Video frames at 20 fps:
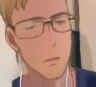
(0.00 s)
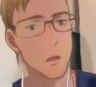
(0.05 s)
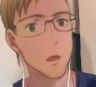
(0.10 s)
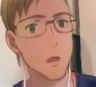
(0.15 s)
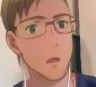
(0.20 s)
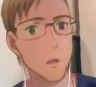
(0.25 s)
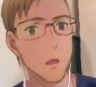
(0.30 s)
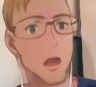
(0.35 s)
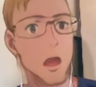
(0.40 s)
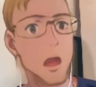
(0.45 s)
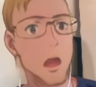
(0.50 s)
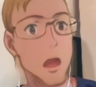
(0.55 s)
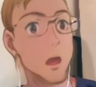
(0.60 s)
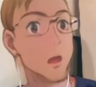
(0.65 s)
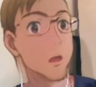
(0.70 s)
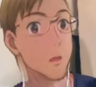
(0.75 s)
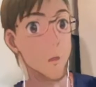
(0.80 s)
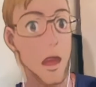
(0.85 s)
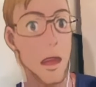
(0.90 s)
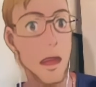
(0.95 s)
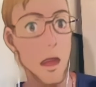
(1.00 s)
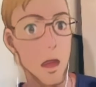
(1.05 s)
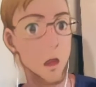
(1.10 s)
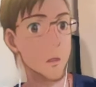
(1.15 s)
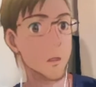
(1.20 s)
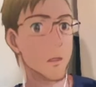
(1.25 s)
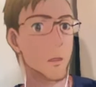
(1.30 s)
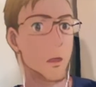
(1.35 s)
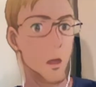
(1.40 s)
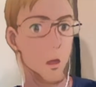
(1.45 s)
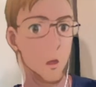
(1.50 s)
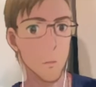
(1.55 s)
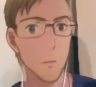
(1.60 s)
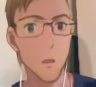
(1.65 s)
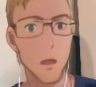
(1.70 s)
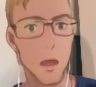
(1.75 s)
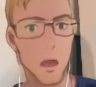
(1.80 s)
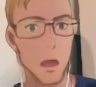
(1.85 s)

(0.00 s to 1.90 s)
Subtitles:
just try it out at home.